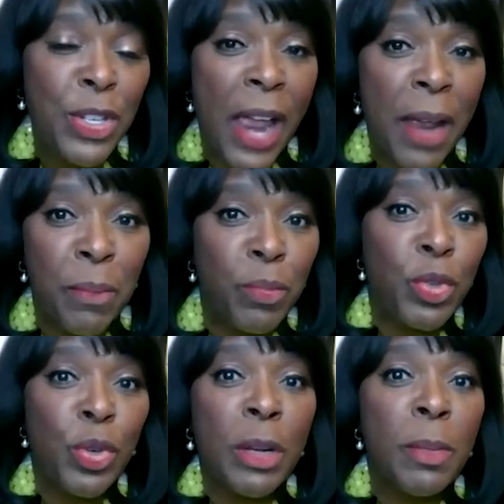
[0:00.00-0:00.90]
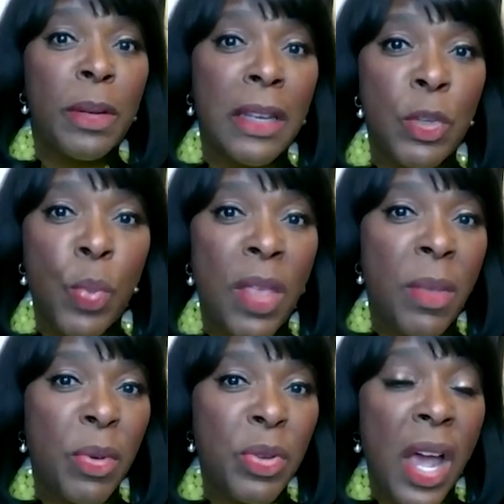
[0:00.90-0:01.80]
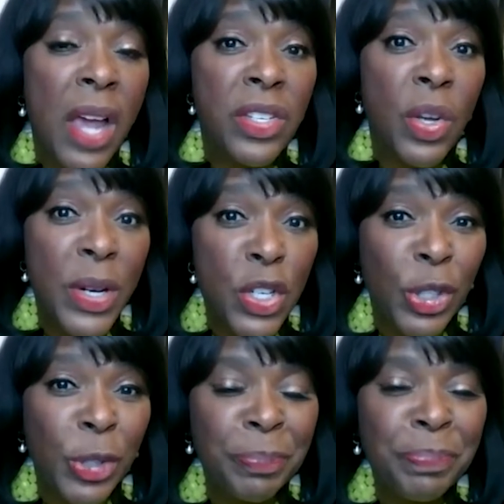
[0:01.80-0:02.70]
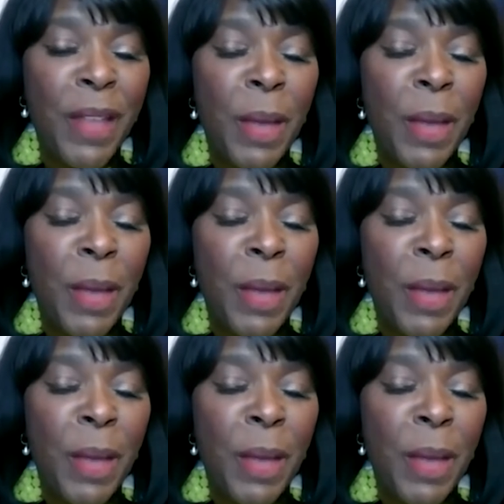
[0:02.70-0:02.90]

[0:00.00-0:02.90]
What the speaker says: which I truly believe is one of the most consequential